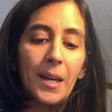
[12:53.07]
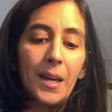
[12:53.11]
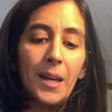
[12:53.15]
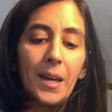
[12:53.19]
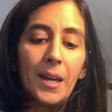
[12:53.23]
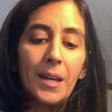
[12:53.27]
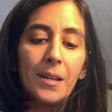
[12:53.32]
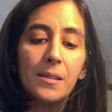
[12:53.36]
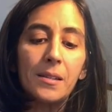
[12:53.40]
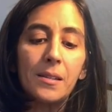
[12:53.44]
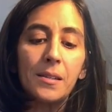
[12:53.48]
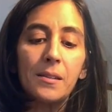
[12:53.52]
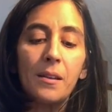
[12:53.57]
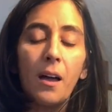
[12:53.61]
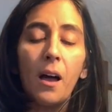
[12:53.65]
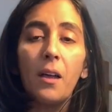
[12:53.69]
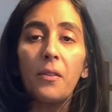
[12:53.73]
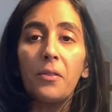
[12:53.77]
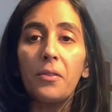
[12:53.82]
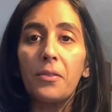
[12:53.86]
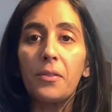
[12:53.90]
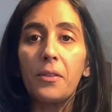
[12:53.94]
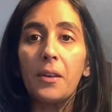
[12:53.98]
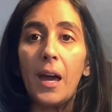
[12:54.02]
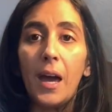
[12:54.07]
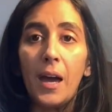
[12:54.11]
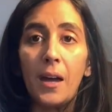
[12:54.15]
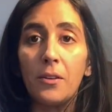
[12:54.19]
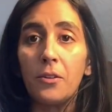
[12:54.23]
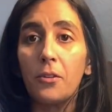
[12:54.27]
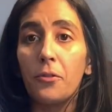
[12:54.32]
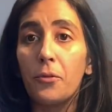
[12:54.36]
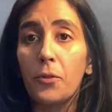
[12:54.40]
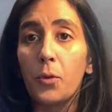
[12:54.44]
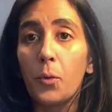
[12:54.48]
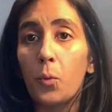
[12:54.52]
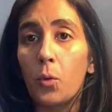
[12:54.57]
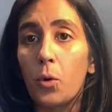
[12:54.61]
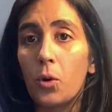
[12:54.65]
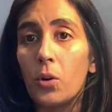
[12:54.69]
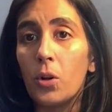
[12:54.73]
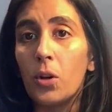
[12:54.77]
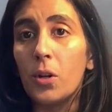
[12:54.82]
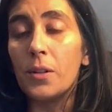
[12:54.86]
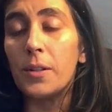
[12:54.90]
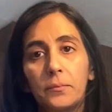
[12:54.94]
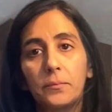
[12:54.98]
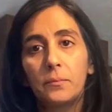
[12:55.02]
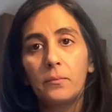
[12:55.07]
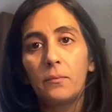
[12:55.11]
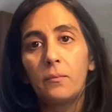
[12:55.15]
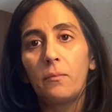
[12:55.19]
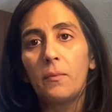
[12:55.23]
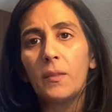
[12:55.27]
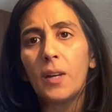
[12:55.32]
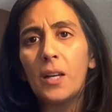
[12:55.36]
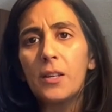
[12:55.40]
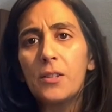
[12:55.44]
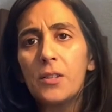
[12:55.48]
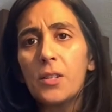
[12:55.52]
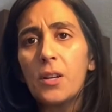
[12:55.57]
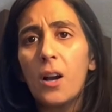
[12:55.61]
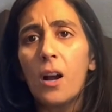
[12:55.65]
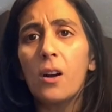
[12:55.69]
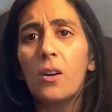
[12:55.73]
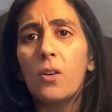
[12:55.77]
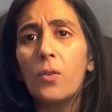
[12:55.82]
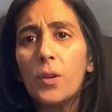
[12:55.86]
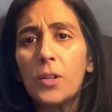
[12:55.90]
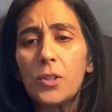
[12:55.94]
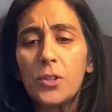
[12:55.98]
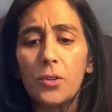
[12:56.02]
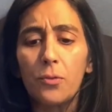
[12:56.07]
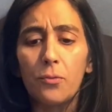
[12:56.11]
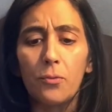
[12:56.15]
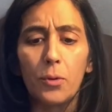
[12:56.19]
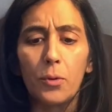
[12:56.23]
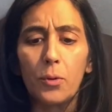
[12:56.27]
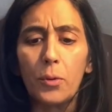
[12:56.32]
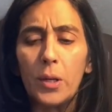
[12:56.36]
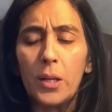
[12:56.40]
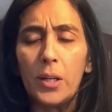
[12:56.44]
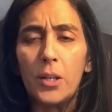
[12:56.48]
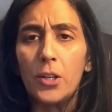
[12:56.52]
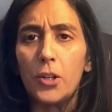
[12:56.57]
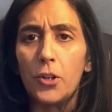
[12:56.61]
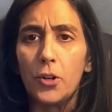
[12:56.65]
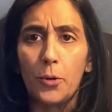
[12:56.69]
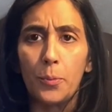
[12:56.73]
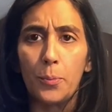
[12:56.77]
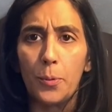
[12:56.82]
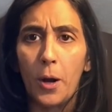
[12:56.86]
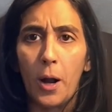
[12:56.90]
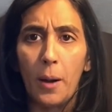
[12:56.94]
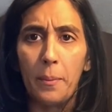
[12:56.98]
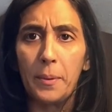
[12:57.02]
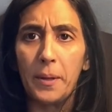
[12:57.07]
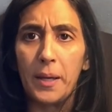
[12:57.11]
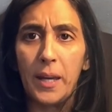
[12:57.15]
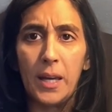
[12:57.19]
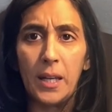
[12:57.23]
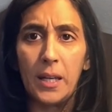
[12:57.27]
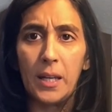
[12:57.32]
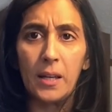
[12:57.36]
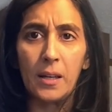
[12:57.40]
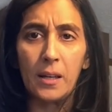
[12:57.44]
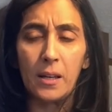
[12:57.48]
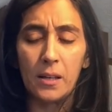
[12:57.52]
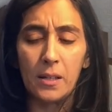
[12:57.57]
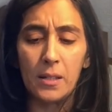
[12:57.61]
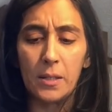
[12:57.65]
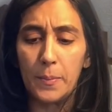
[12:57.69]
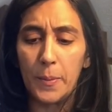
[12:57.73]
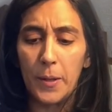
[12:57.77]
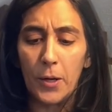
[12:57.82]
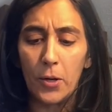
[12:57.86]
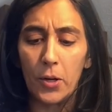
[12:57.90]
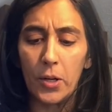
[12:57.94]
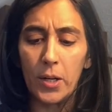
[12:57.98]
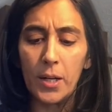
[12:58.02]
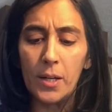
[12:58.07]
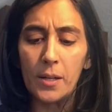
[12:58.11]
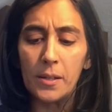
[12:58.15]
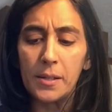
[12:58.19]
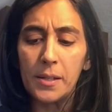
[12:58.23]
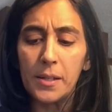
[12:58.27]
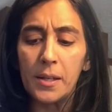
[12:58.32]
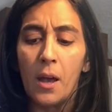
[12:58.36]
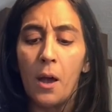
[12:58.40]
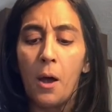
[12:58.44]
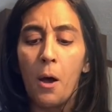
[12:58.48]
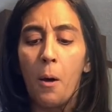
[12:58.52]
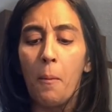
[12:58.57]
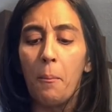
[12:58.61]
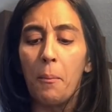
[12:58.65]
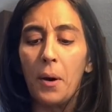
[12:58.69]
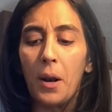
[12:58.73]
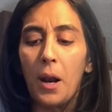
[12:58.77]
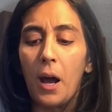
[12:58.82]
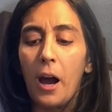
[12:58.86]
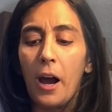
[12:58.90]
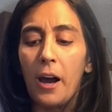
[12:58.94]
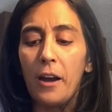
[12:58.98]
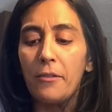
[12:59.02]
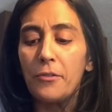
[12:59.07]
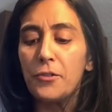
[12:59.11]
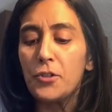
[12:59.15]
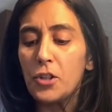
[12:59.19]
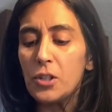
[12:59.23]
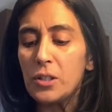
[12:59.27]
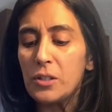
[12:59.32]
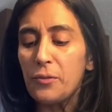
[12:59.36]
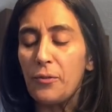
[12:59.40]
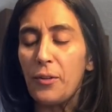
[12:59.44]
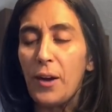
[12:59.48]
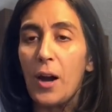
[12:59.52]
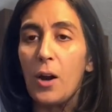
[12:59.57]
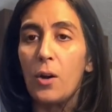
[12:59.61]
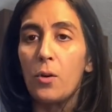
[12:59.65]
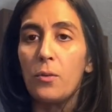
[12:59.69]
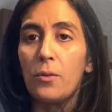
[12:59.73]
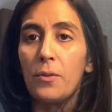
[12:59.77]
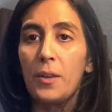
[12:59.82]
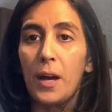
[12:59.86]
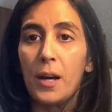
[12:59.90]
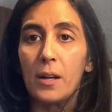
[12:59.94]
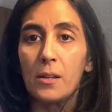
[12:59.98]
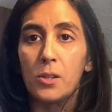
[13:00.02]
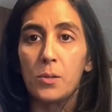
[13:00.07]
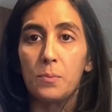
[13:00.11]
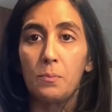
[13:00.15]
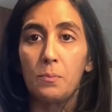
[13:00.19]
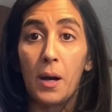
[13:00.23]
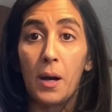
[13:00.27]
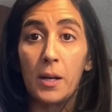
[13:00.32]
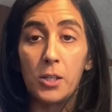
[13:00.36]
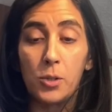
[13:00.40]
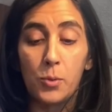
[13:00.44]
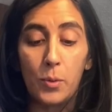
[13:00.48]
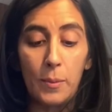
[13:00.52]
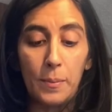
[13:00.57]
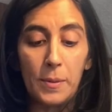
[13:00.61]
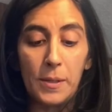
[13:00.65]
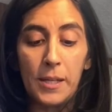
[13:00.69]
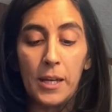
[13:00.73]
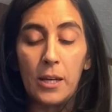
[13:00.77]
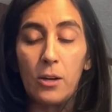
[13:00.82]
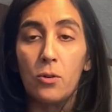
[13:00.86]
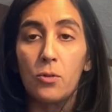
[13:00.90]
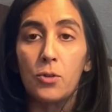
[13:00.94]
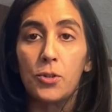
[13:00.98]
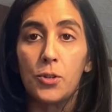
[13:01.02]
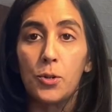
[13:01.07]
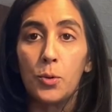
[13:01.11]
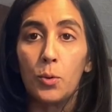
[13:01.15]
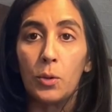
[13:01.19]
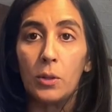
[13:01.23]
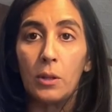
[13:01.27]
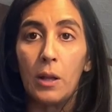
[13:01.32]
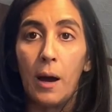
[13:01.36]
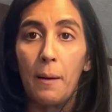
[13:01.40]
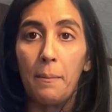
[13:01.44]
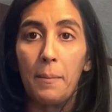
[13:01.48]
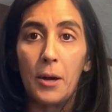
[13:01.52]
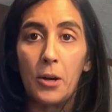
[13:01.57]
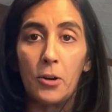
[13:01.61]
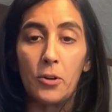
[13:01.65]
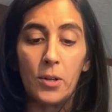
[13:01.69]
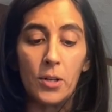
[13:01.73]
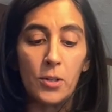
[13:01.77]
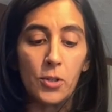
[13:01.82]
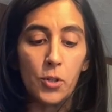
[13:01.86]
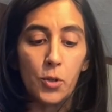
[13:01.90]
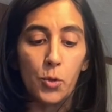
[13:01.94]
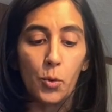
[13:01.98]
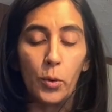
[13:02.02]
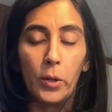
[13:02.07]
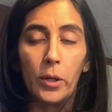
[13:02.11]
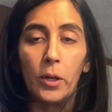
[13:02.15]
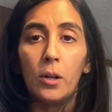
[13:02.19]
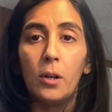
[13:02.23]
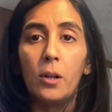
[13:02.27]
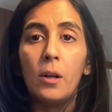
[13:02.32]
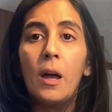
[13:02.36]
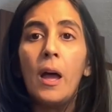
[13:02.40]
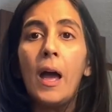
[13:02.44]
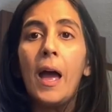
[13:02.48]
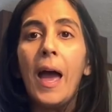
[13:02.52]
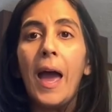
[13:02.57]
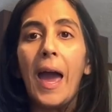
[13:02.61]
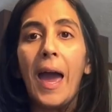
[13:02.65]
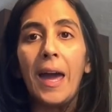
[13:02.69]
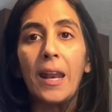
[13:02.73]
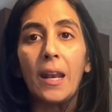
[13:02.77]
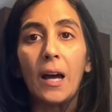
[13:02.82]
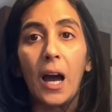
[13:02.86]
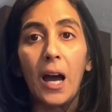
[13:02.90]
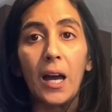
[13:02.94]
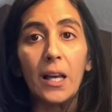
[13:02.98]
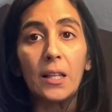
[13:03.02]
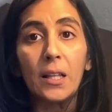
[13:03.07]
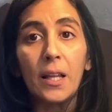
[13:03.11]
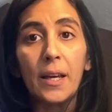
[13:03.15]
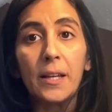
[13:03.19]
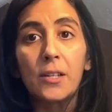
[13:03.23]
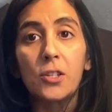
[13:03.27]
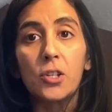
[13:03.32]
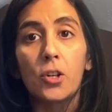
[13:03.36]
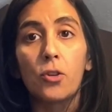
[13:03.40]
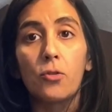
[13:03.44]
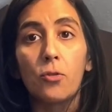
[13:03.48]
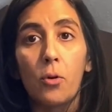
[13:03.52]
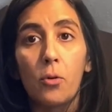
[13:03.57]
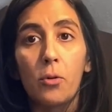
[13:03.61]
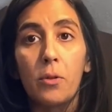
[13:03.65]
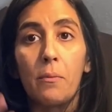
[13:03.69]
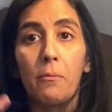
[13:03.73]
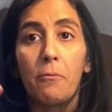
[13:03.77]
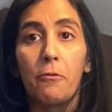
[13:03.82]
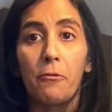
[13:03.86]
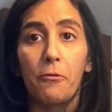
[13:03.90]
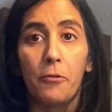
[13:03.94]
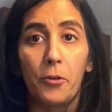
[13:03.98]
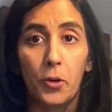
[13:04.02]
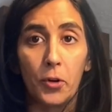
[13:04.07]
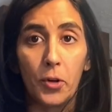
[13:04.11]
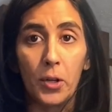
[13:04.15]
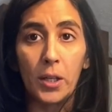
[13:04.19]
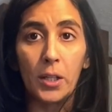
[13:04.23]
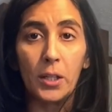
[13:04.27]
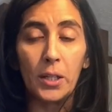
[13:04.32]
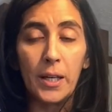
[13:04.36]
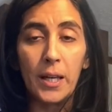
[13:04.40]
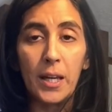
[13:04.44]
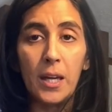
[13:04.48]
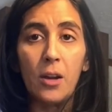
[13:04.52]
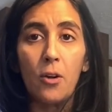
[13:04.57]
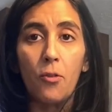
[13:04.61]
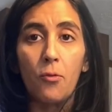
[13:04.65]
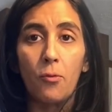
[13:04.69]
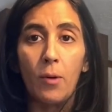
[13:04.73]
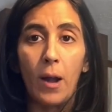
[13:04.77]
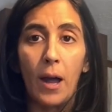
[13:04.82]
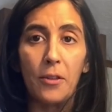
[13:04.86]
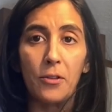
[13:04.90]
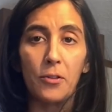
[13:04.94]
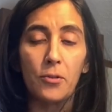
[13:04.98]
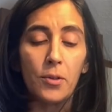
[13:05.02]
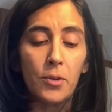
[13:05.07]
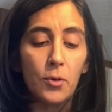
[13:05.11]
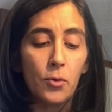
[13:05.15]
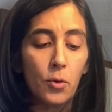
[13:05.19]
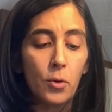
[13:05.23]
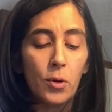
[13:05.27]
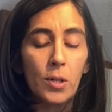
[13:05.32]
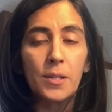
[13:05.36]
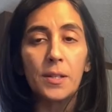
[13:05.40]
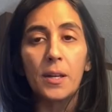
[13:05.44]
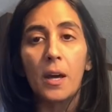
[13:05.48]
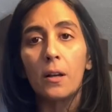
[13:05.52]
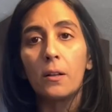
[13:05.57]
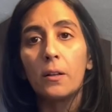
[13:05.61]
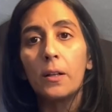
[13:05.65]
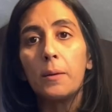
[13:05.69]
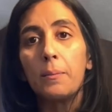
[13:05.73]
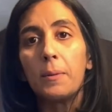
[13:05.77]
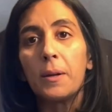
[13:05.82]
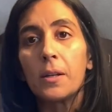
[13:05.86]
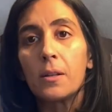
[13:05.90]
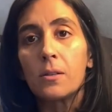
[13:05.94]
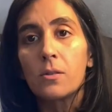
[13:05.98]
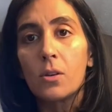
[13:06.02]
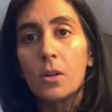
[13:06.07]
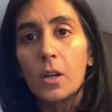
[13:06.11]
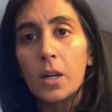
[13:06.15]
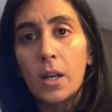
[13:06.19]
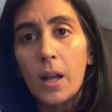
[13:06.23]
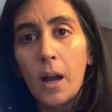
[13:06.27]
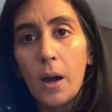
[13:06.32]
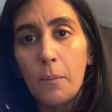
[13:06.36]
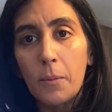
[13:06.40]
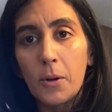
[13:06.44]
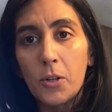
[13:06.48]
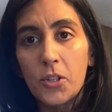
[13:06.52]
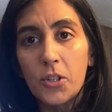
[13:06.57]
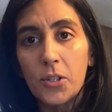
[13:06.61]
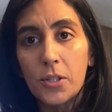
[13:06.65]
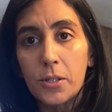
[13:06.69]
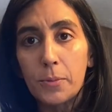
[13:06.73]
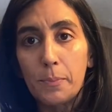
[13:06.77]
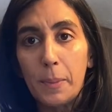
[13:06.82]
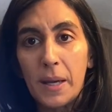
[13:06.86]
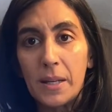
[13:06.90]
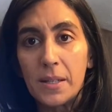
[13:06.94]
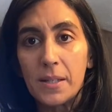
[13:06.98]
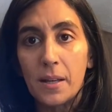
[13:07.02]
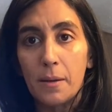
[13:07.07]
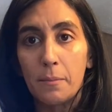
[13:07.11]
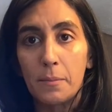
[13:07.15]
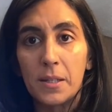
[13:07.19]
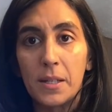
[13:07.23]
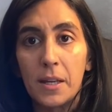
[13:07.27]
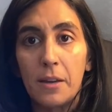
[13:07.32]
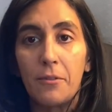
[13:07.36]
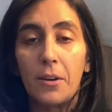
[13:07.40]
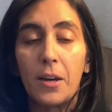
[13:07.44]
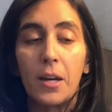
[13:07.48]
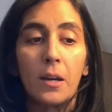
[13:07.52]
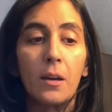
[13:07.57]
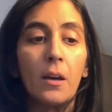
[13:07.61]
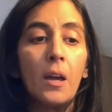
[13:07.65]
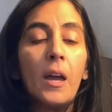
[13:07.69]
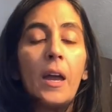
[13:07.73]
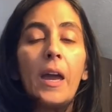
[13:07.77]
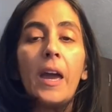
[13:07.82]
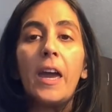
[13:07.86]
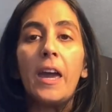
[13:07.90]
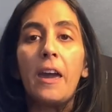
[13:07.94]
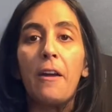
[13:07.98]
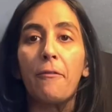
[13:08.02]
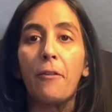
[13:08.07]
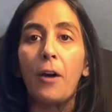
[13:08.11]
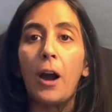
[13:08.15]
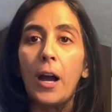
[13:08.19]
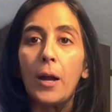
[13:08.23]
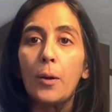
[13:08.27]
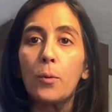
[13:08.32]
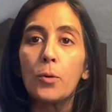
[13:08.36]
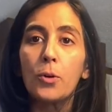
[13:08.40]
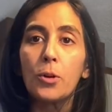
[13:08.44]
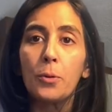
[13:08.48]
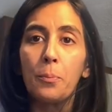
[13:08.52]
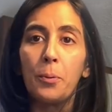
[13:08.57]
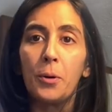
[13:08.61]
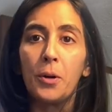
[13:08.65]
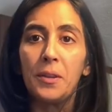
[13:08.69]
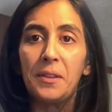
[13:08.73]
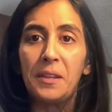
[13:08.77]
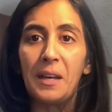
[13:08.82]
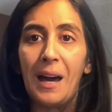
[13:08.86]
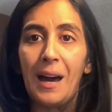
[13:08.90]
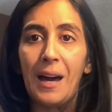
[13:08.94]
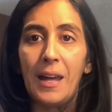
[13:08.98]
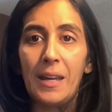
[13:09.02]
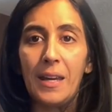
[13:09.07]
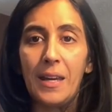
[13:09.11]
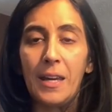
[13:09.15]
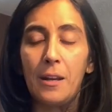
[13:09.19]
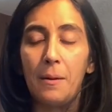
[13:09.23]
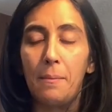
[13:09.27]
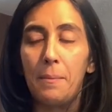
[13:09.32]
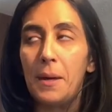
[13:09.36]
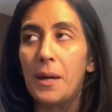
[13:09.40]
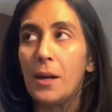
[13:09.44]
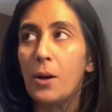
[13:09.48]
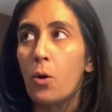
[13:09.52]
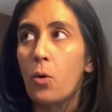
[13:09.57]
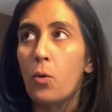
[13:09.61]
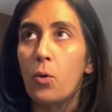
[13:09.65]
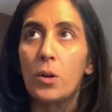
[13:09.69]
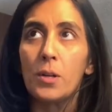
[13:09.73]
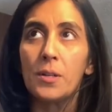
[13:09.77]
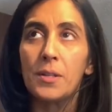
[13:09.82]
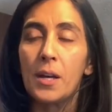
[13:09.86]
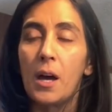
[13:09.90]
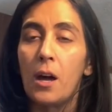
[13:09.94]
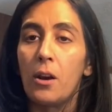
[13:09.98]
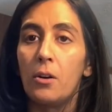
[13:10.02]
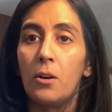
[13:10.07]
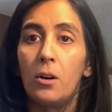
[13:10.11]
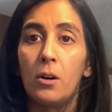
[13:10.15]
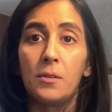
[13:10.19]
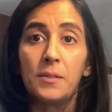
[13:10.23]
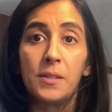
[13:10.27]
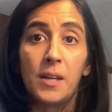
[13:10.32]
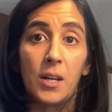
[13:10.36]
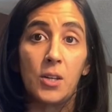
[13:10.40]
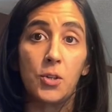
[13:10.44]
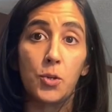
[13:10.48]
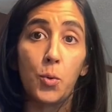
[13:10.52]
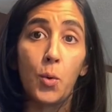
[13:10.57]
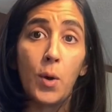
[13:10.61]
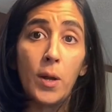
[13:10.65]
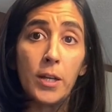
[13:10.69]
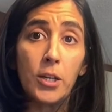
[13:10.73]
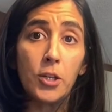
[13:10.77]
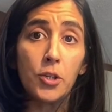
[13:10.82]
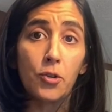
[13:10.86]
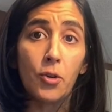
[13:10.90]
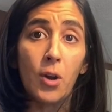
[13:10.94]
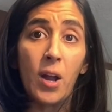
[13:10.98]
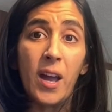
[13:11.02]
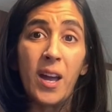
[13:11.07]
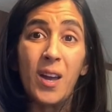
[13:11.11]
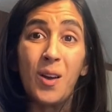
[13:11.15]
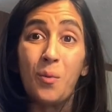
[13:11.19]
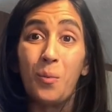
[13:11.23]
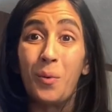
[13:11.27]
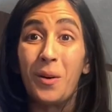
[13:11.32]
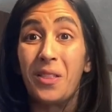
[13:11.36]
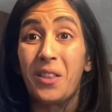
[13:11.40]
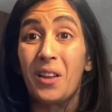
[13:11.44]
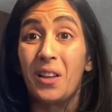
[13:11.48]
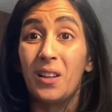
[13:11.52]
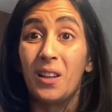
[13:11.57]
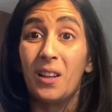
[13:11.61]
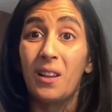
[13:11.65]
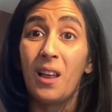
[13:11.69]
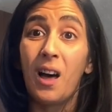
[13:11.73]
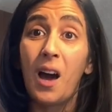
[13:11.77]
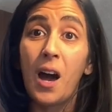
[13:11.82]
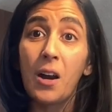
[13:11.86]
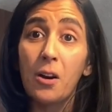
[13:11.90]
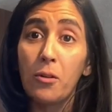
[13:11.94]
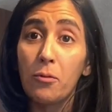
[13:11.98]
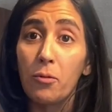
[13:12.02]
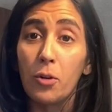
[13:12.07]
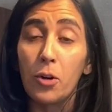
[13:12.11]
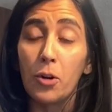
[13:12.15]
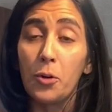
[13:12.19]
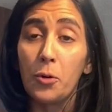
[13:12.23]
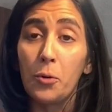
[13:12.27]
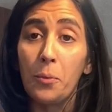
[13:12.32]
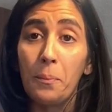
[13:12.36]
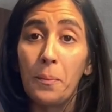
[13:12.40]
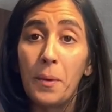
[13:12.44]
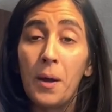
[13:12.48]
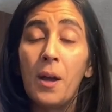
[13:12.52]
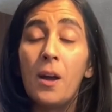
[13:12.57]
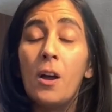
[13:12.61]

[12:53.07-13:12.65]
It's not the end of the world. It's not going to ruin your propagating experience, but I've just found that sweet potatoes do a lot better in soil, and I like to grow them vertically rather than horizontally because look at how much space I'm saving. If I were to put that in a big horizontal 10-20 tray with a lot of room,